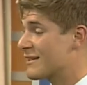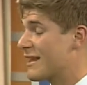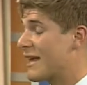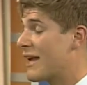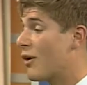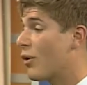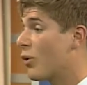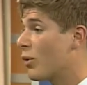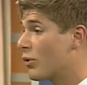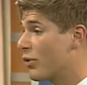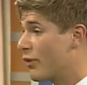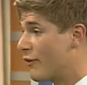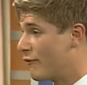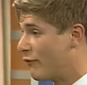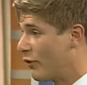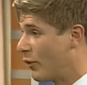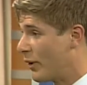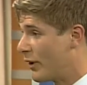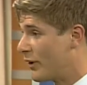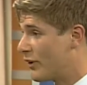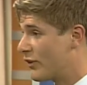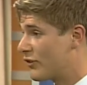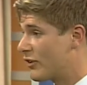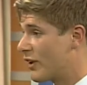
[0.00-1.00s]
They hold the
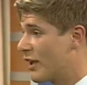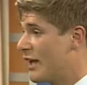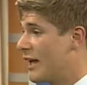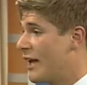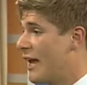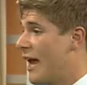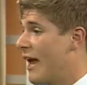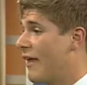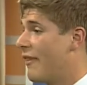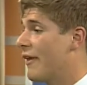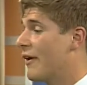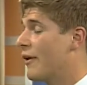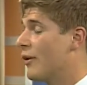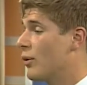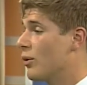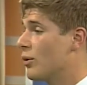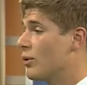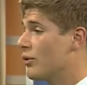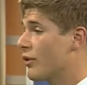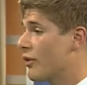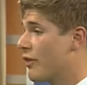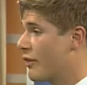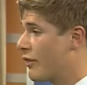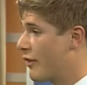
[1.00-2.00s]
voice hmm. and they
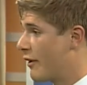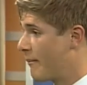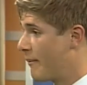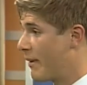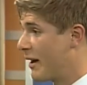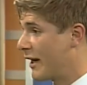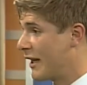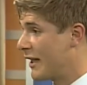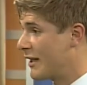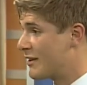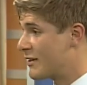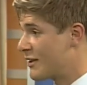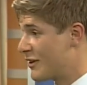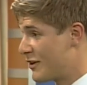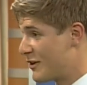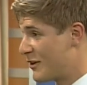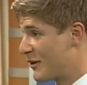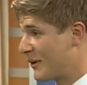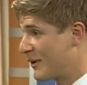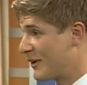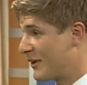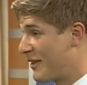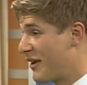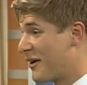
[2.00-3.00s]
hold the money
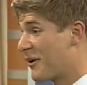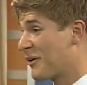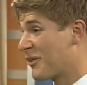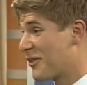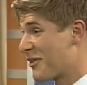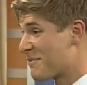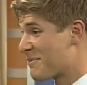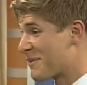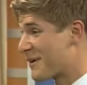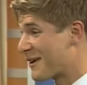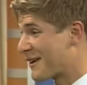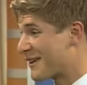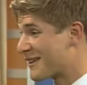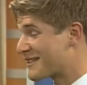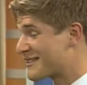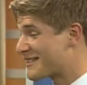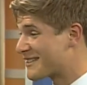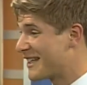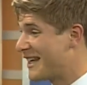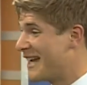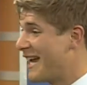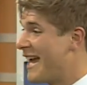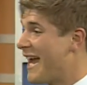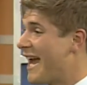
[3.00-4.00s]
too. They hold the purse.
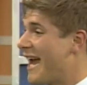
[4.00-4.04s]
Hmm.